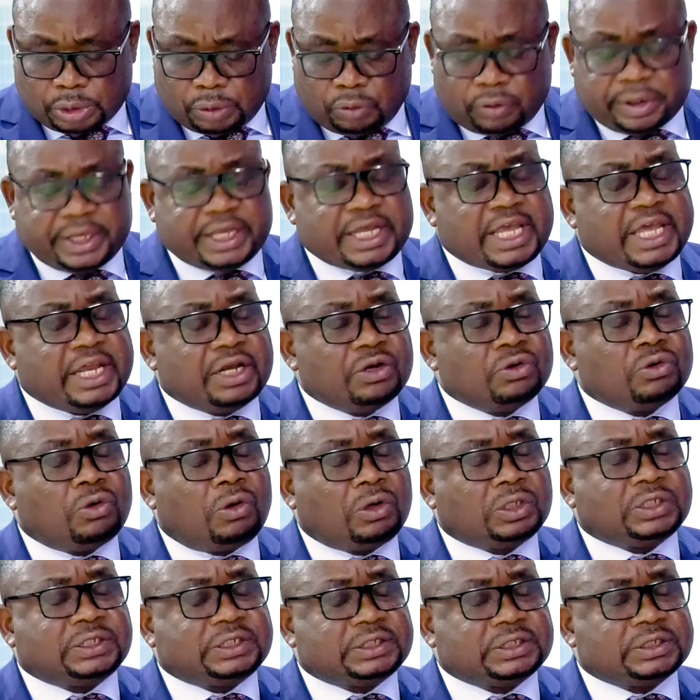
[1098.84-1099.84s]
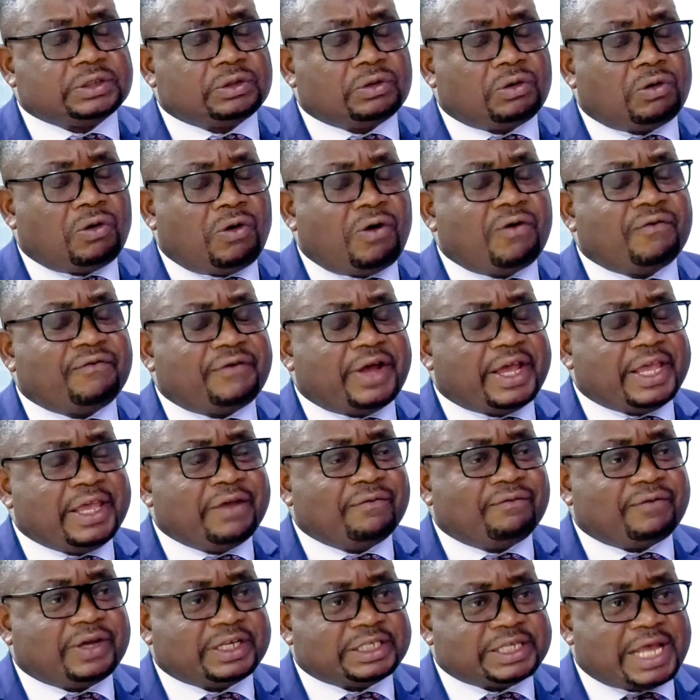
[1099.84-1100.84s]
We cannot
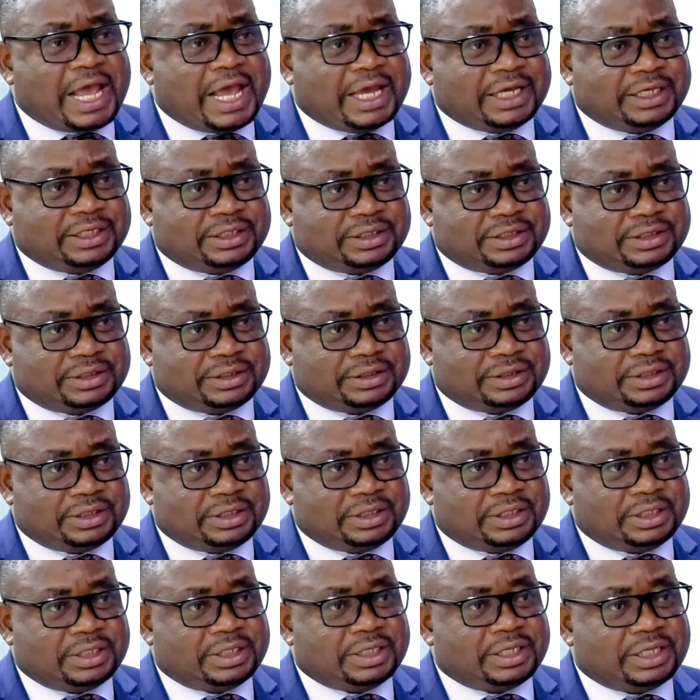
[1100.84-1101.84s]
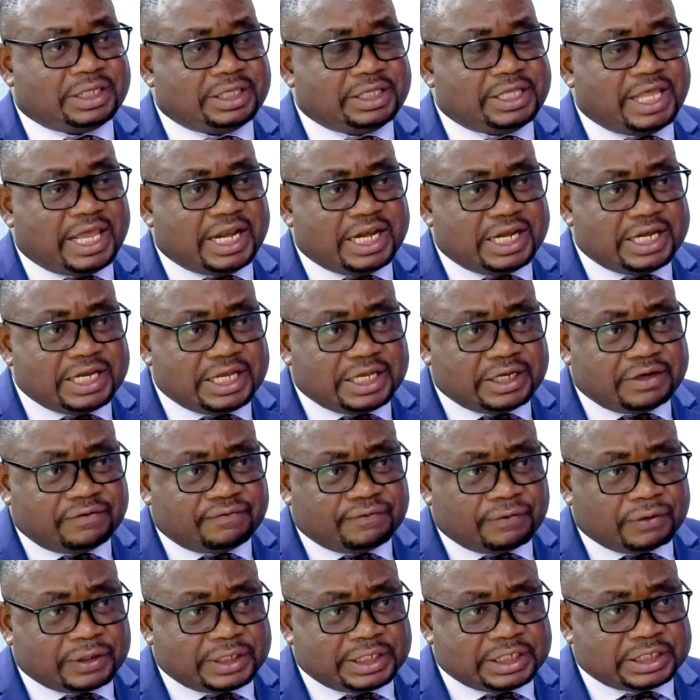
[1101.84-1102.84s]
overemphasize the need
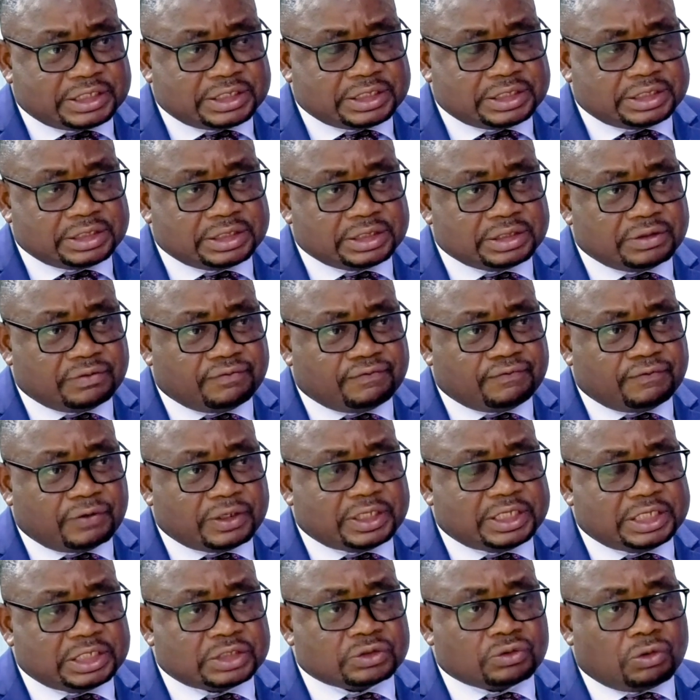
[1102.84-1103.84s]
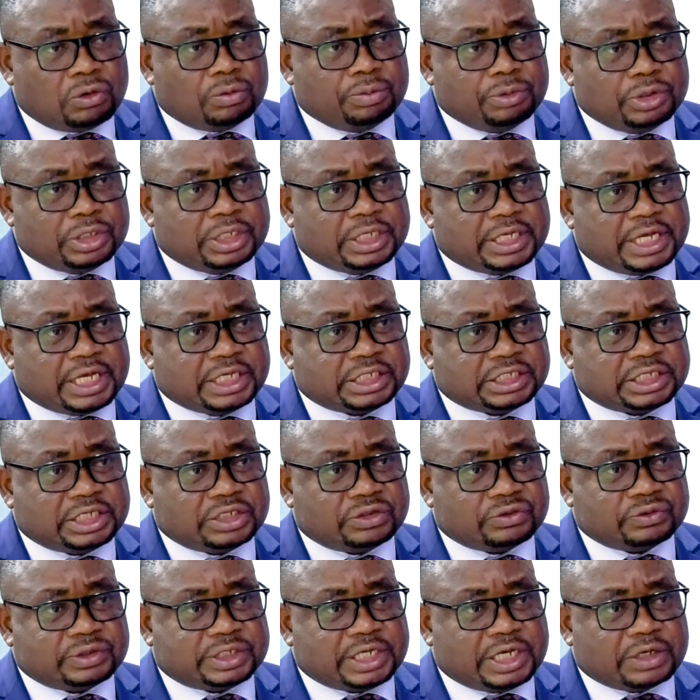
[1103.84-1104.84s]
for this communication
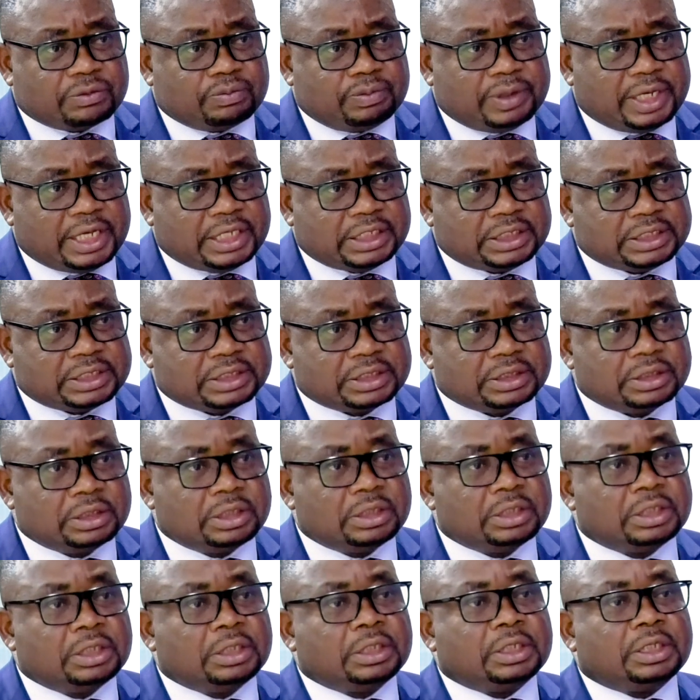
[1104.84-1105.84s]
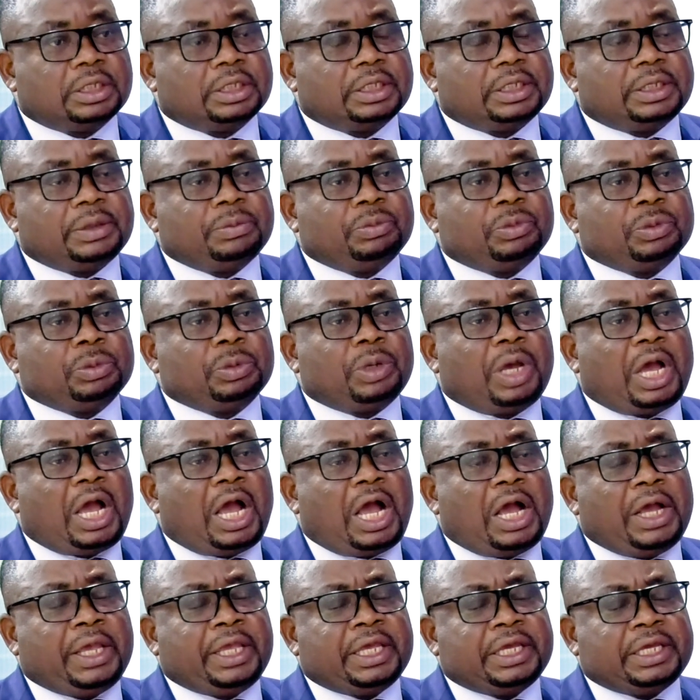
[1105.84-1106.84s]
to take place.
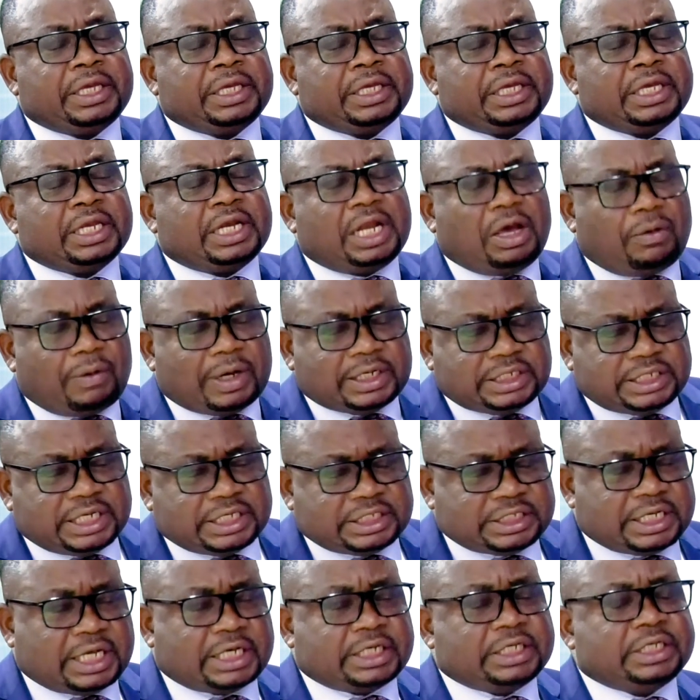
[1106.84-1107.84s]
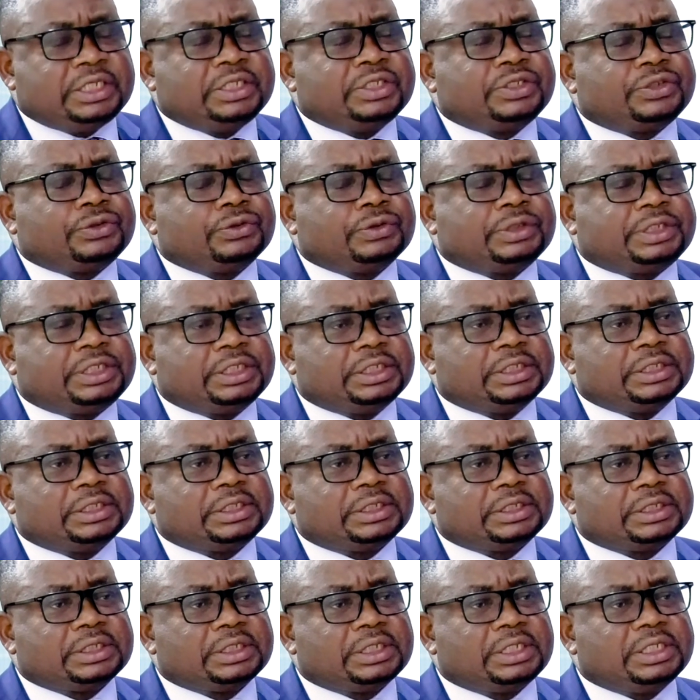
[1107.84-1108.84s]
In our tertiary
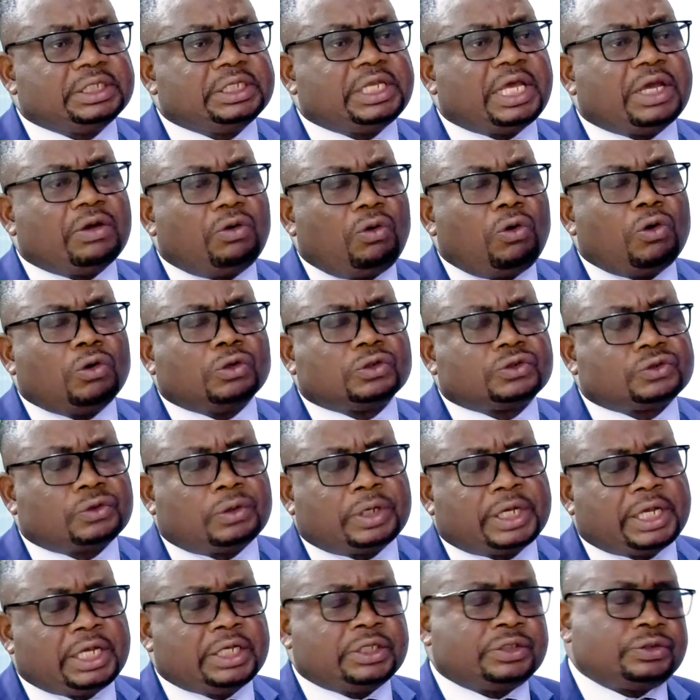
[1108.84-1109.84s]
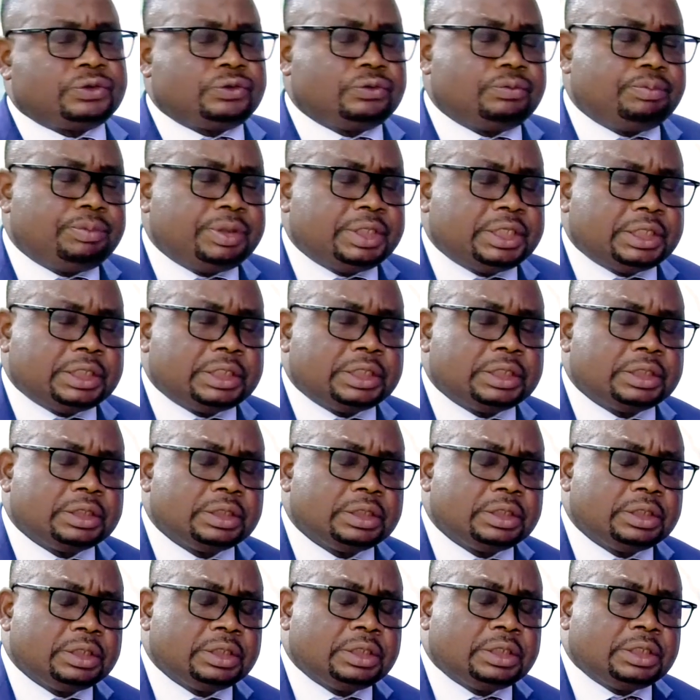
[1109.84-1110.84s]
institutions, there also has to be
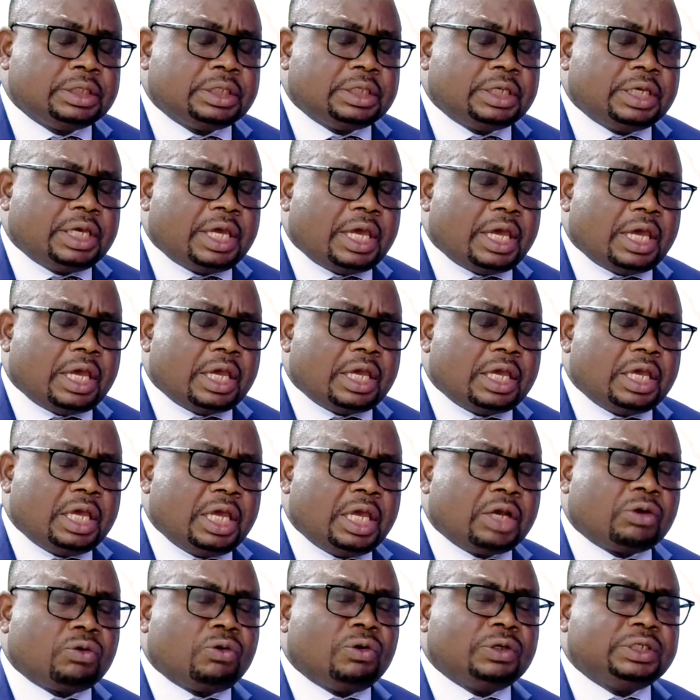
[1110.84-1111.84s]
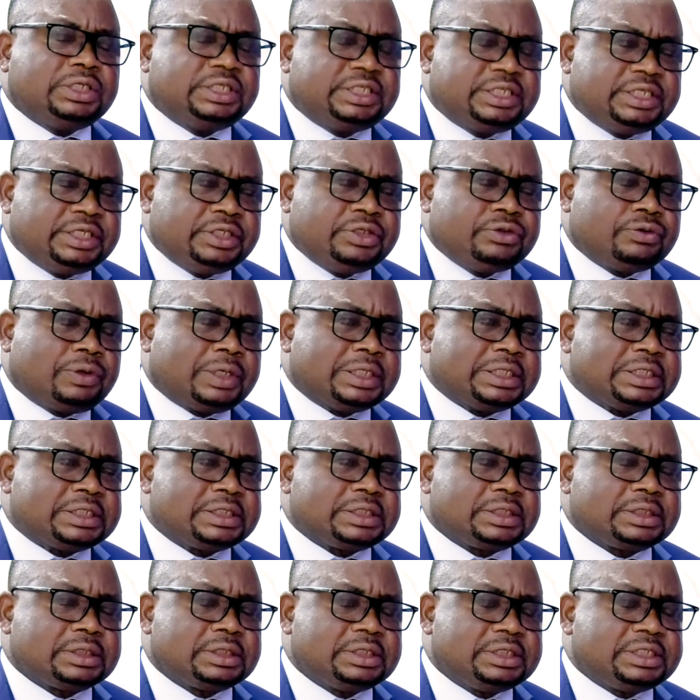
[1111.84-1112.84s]
a continuous
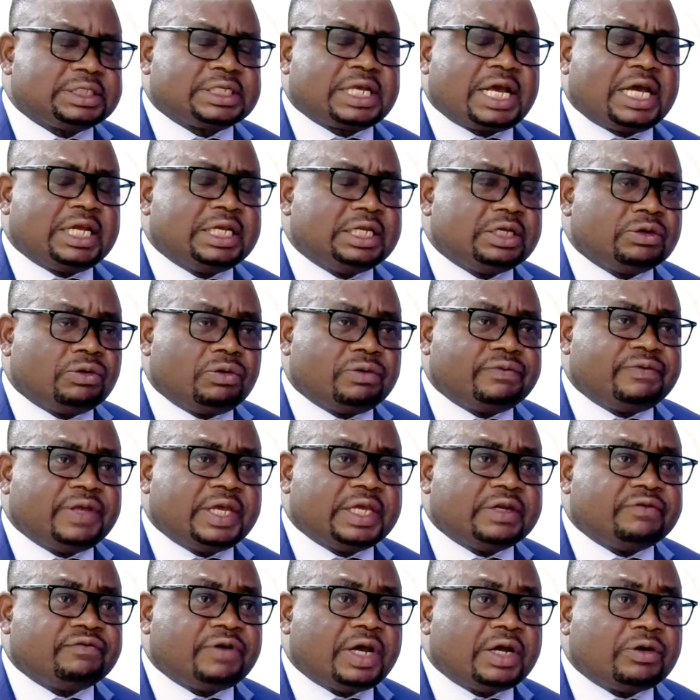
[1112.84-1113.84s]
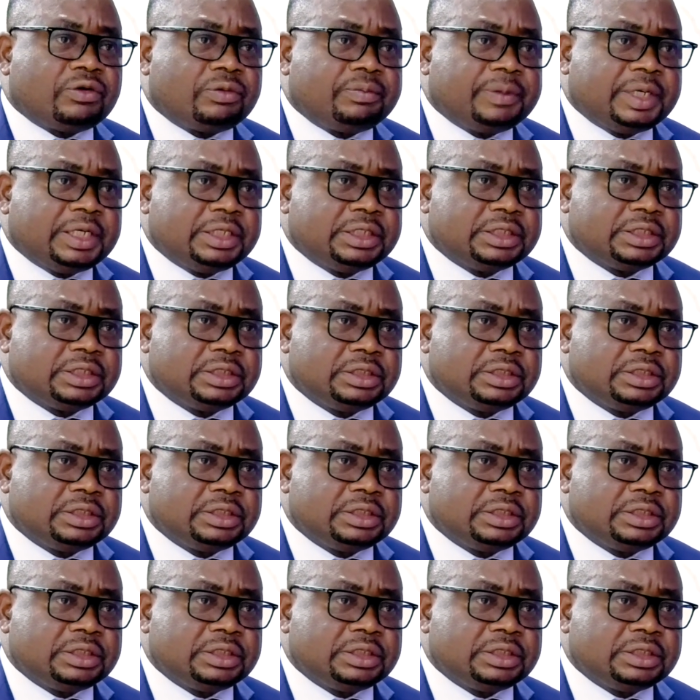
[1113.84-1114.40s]
scanning of the environment